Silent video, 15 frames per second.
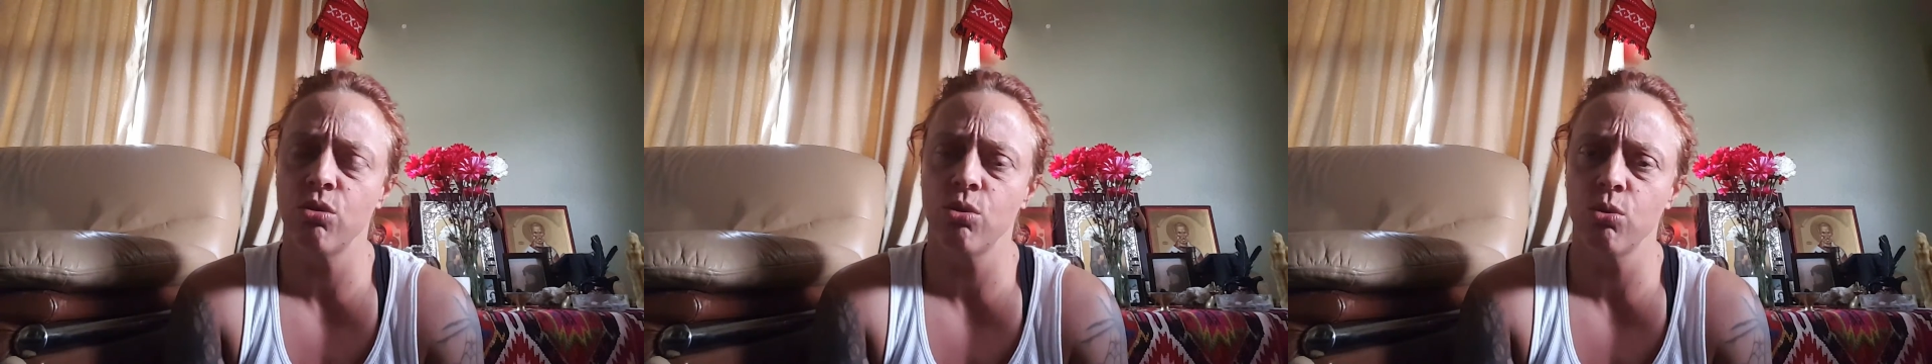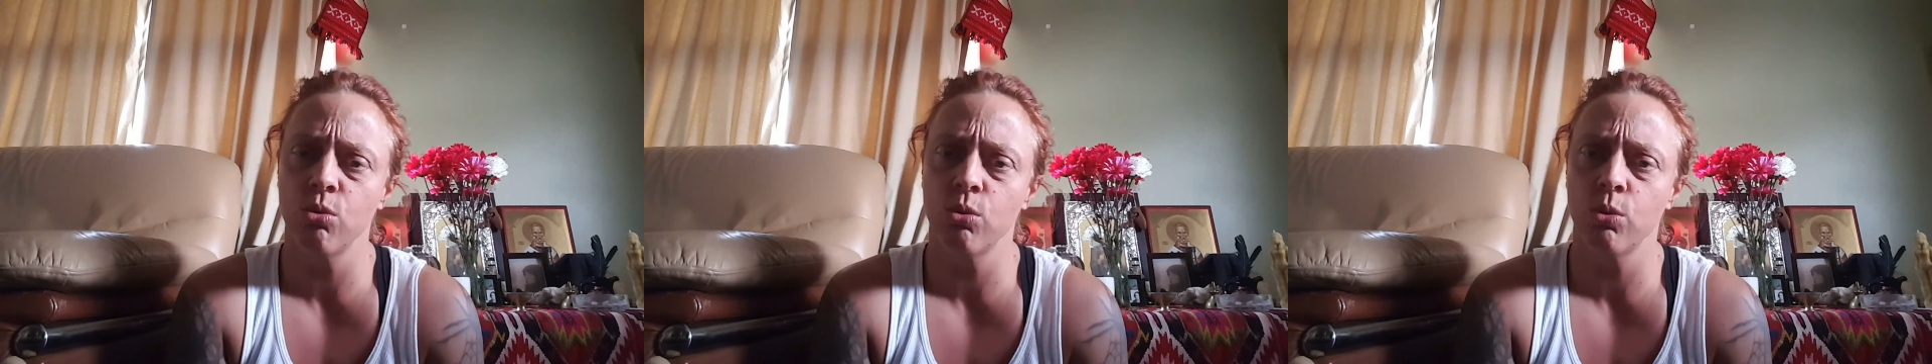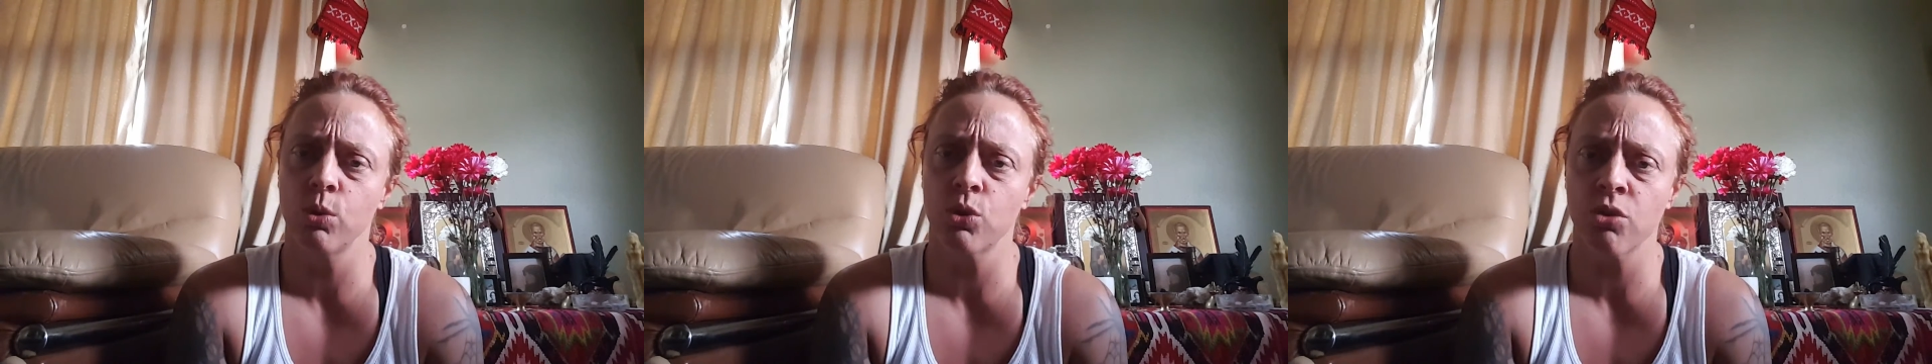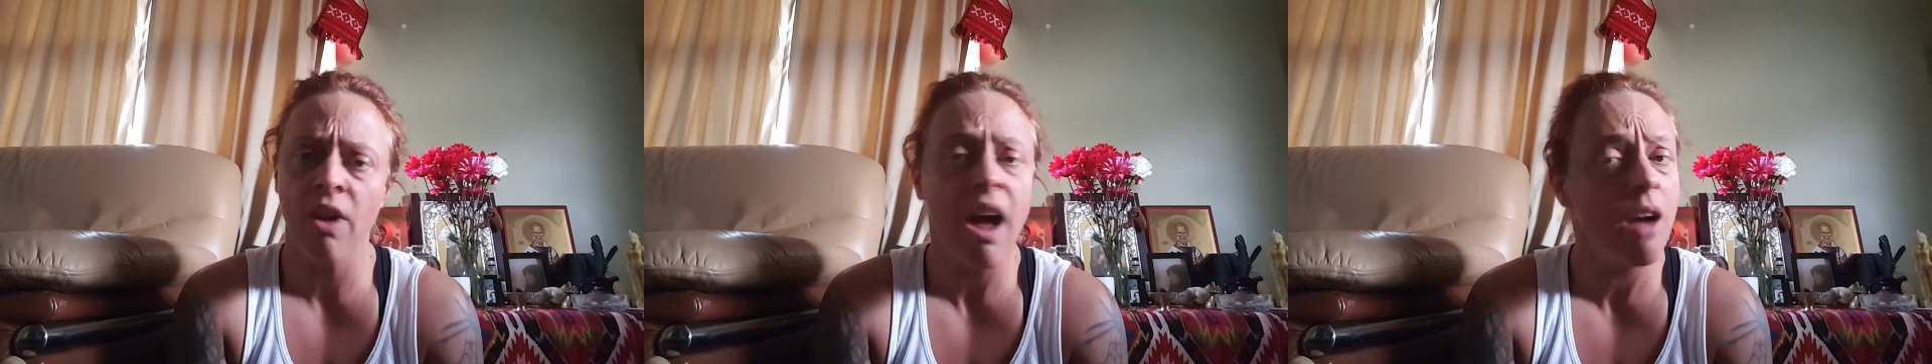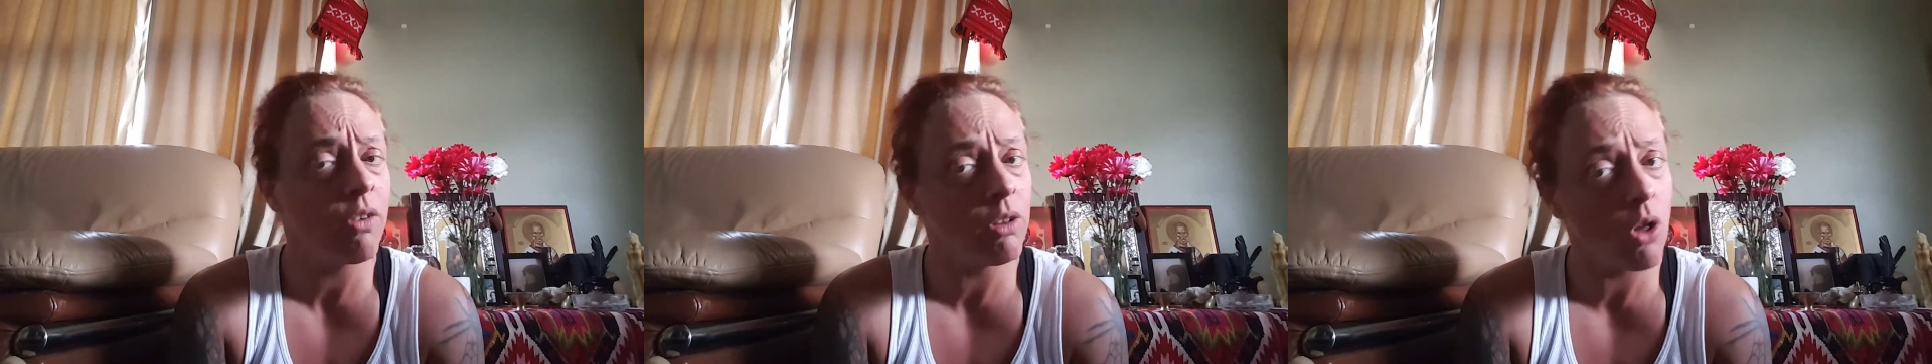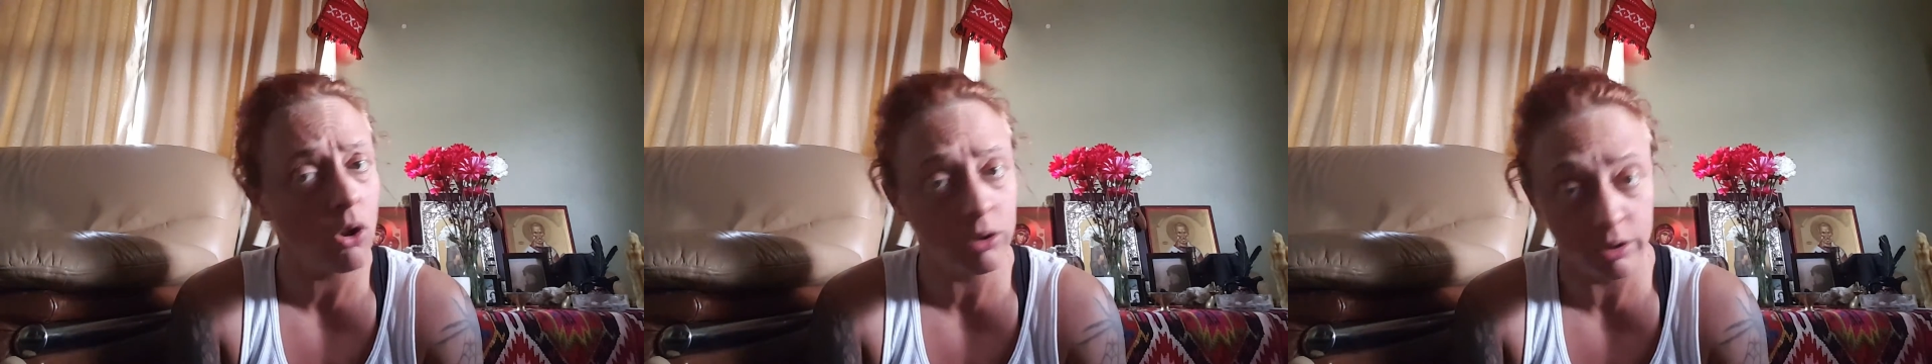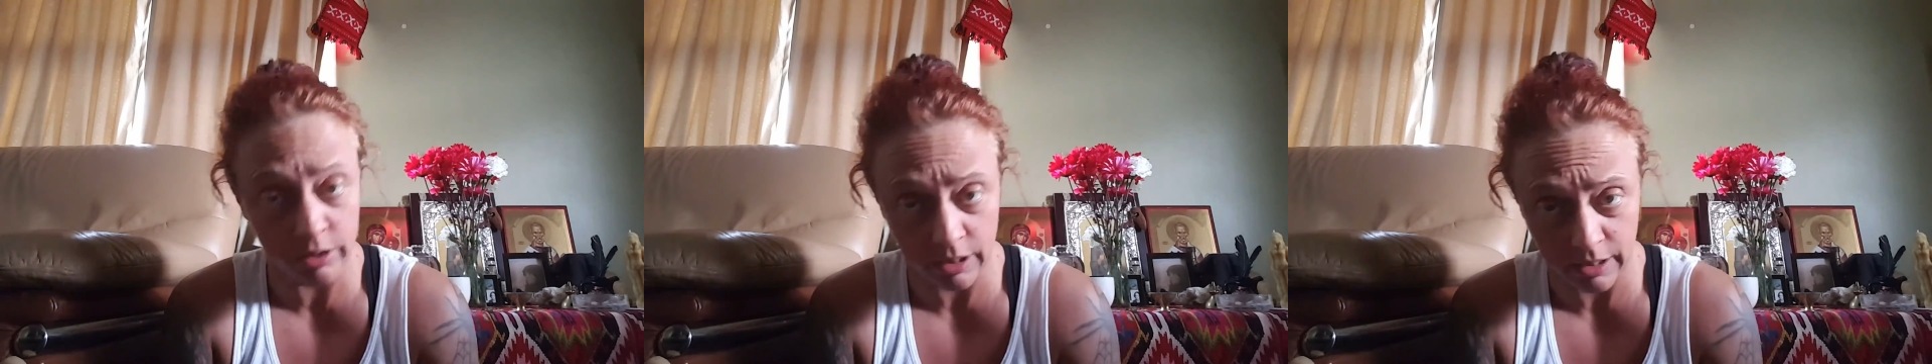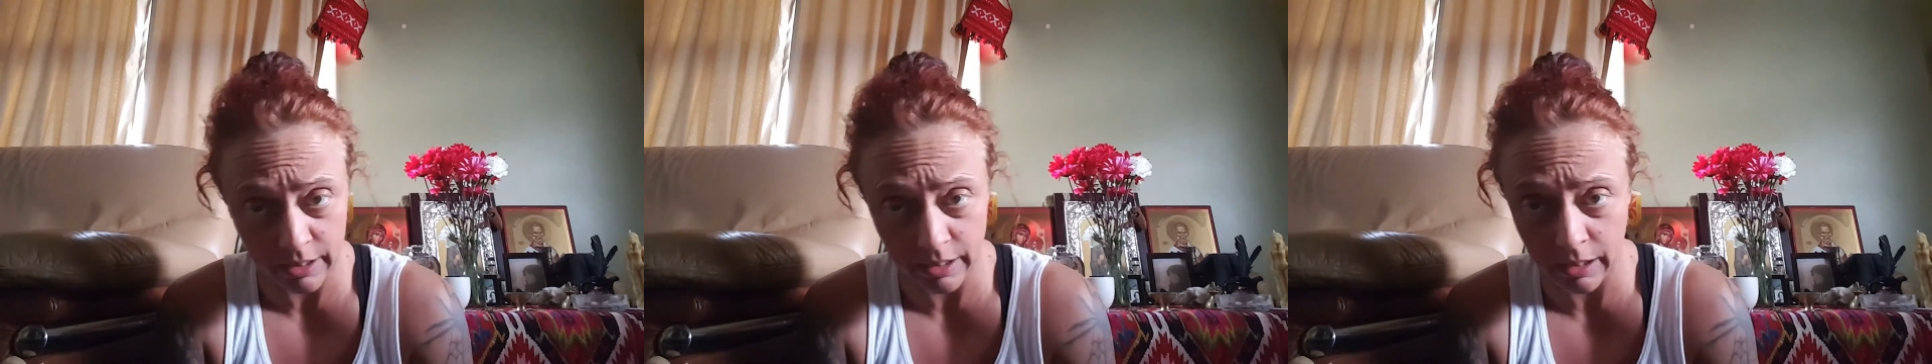to travel all the
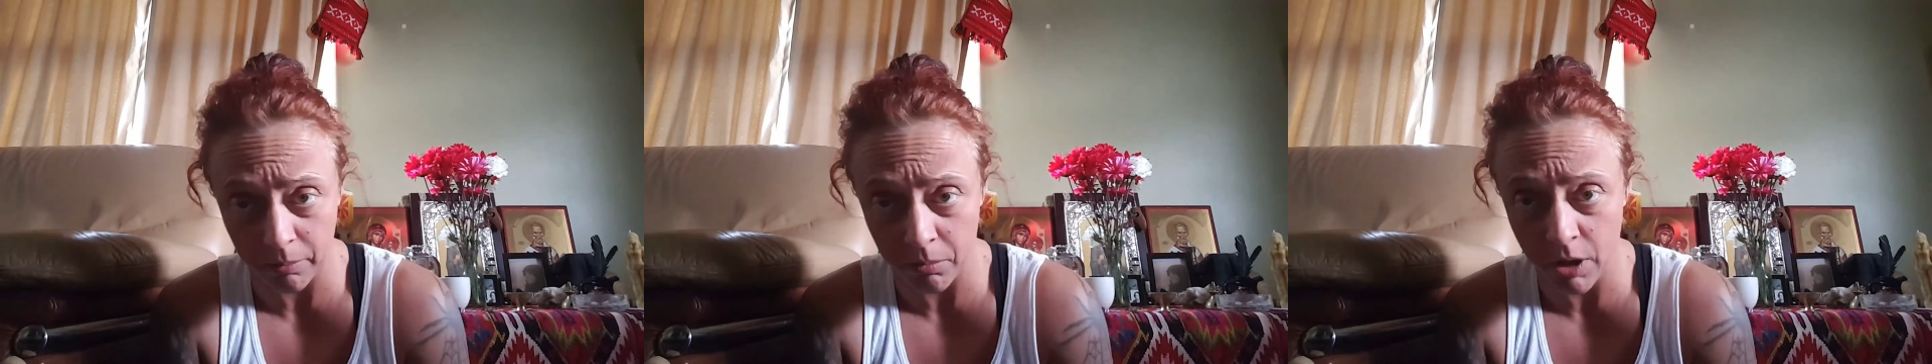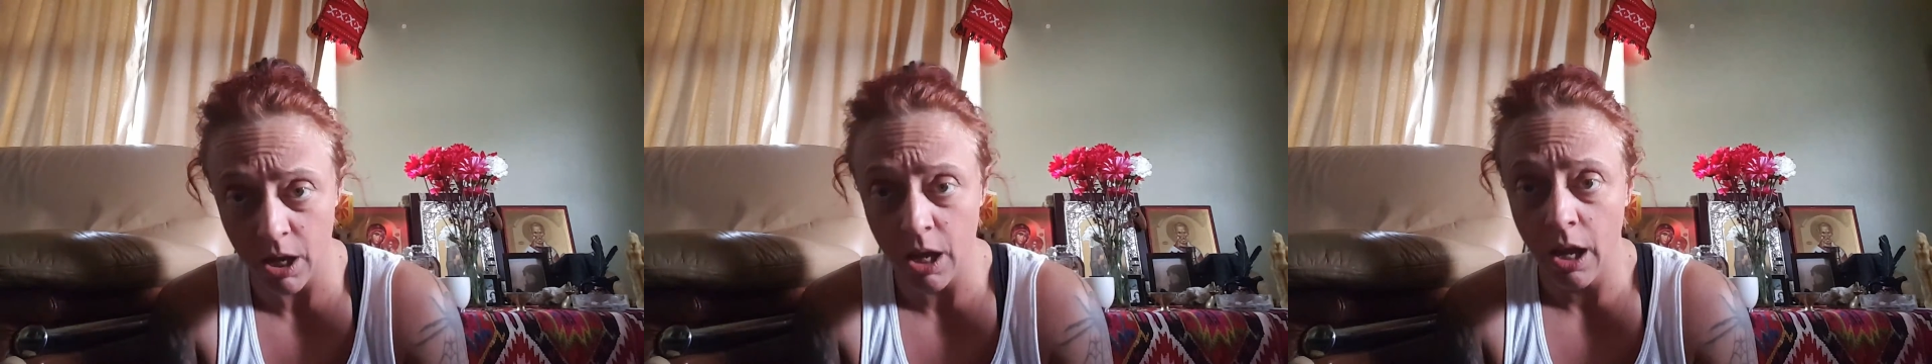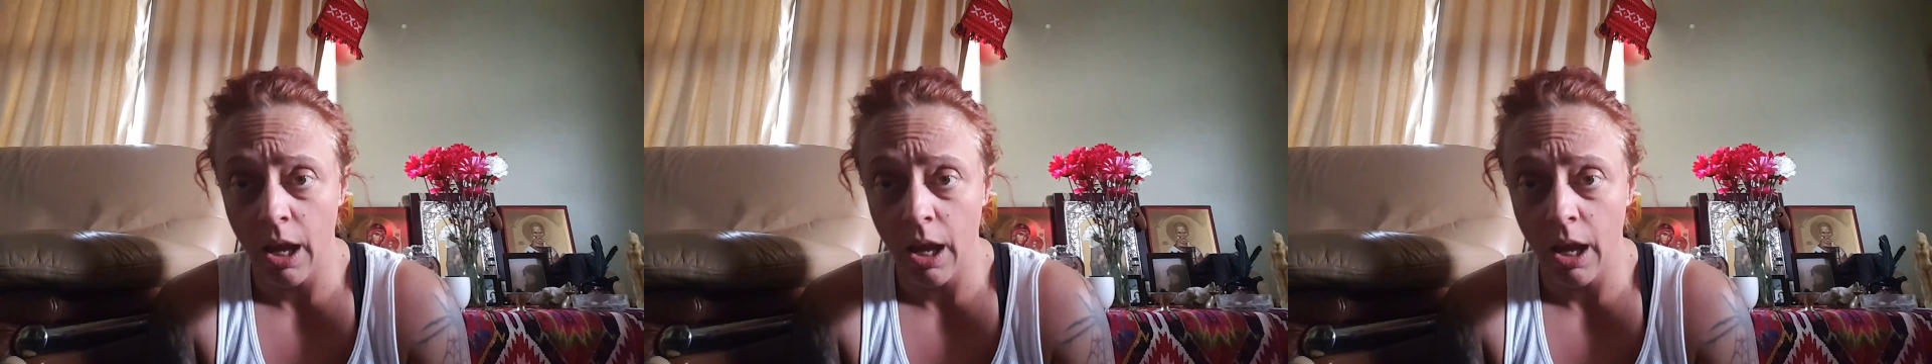time,